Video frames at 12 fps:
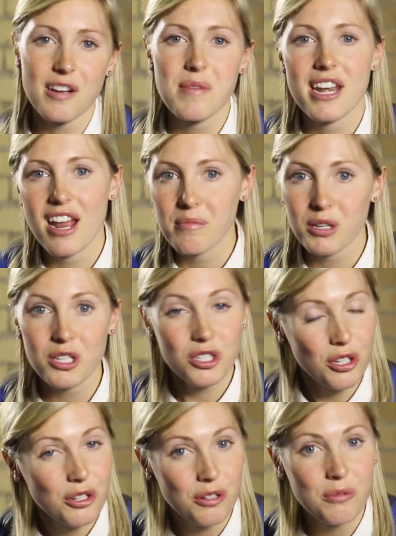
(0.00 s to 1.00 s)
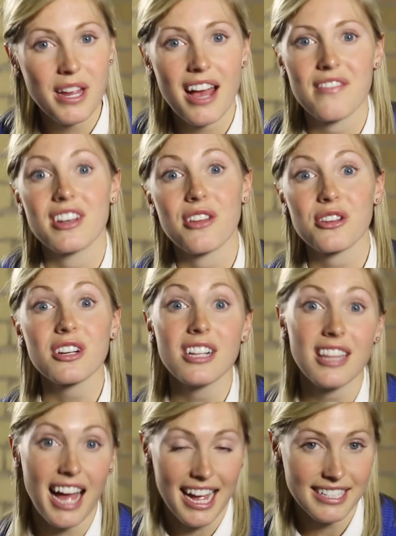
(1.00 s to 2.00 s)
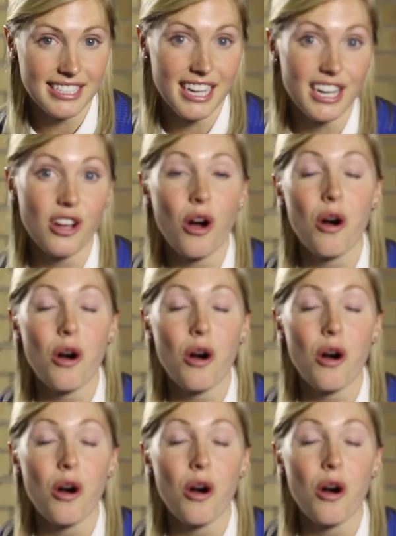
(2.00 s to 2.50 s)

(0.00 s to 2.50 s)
up at number 2, we have another classic,